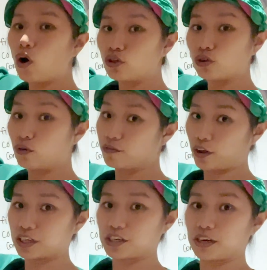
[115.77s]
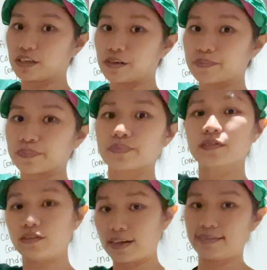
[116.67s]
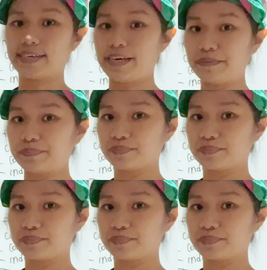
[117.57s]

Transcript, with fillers: or no volatility. So that's key.